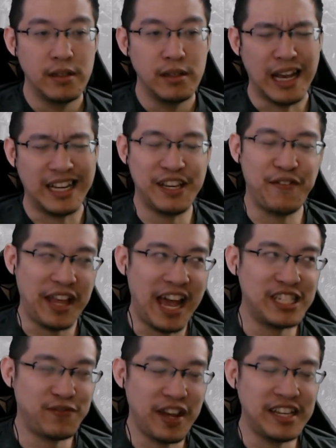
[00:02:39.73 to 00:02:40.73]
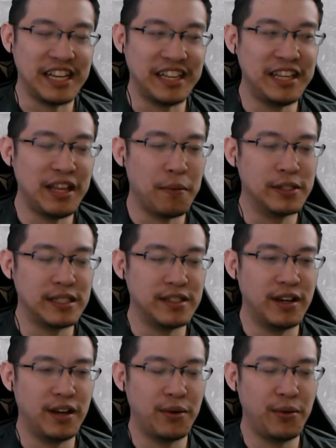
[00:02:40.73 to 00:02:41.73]
except for the S phase. I think that was
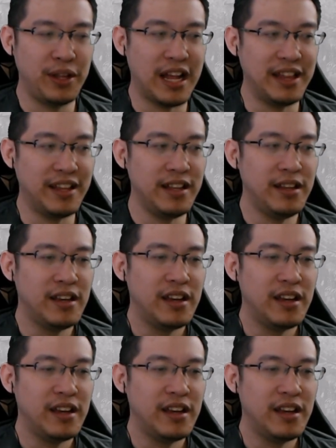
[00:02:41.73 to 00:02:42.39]
redundant.